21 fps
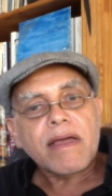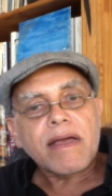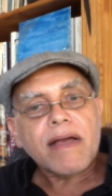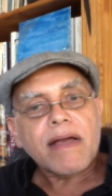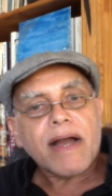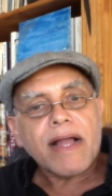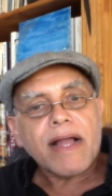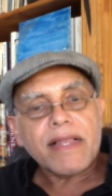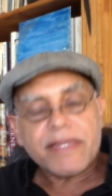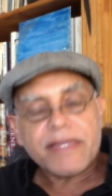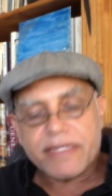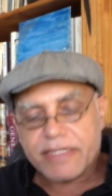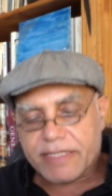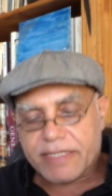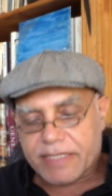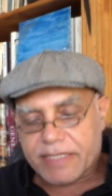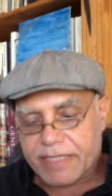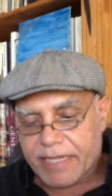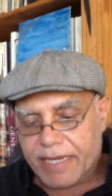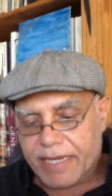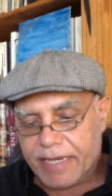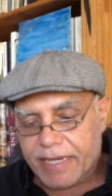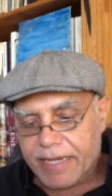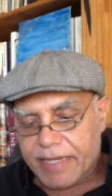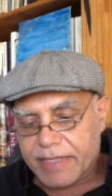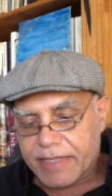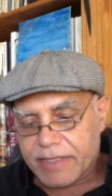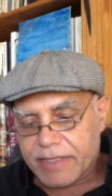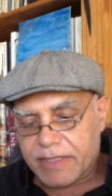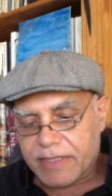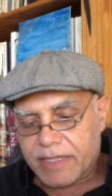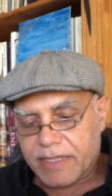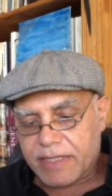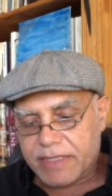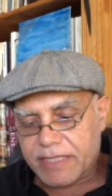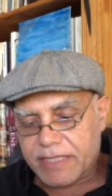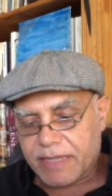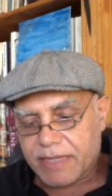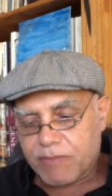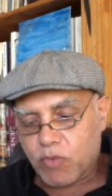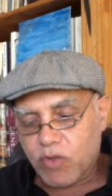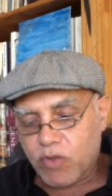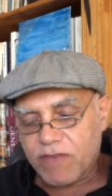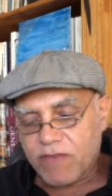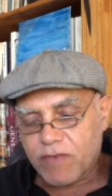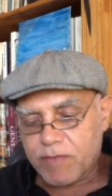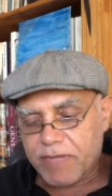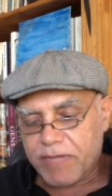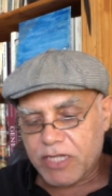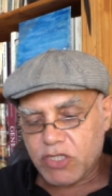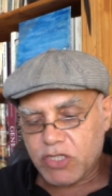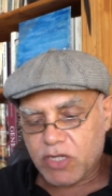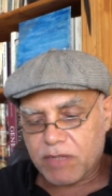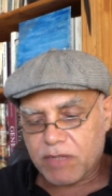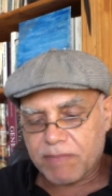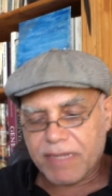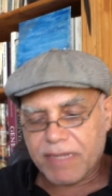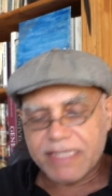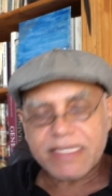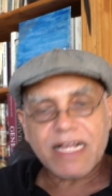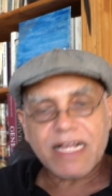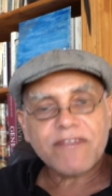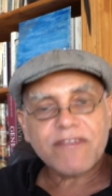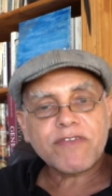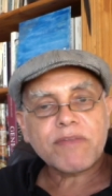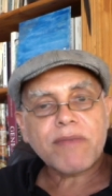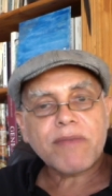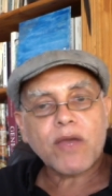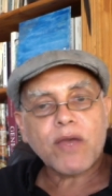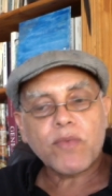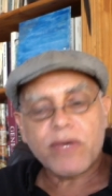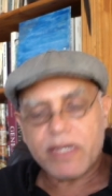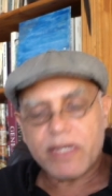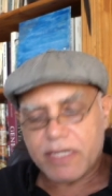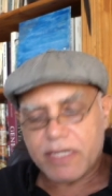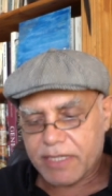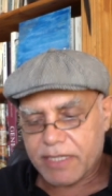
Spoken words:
I'll end it here and say more information on myself and my work